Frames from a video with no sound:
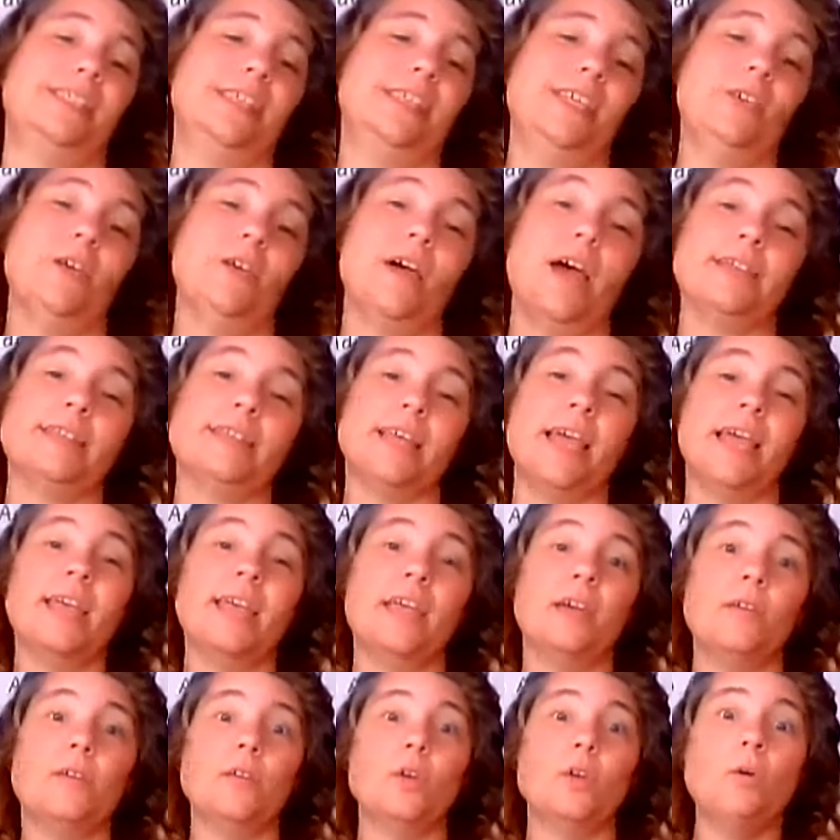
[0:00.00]
see you guys and
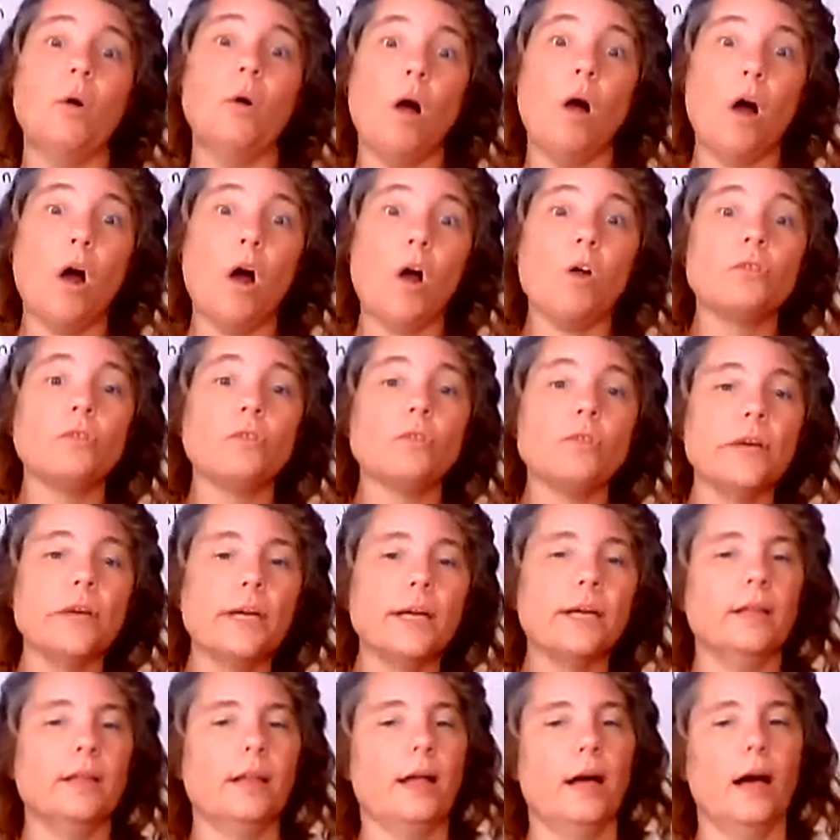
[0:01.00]
give you all
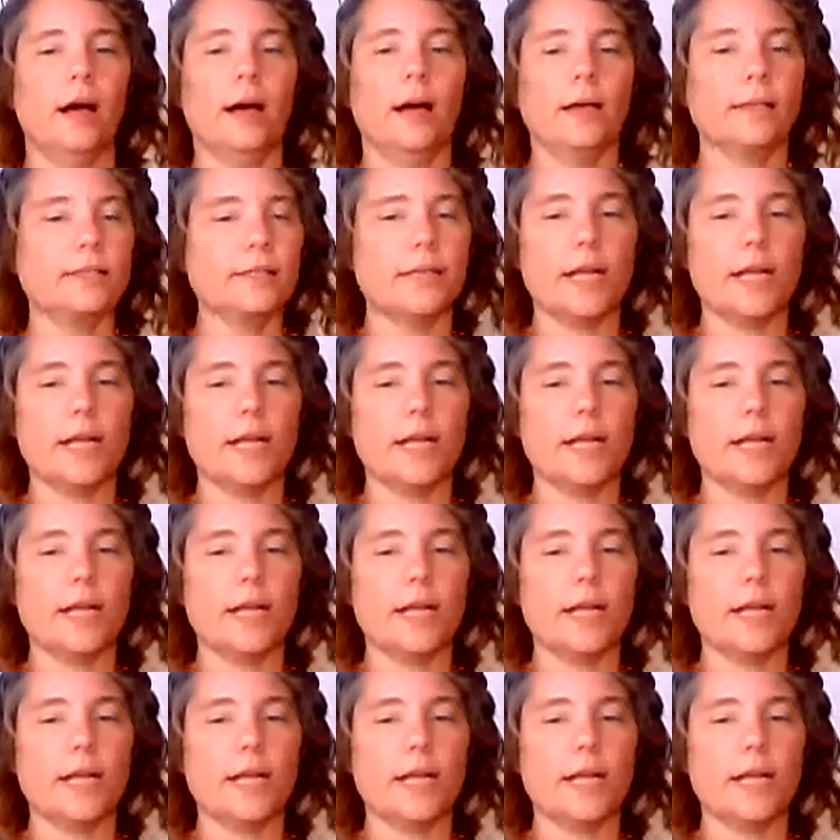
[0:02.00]
real hugs,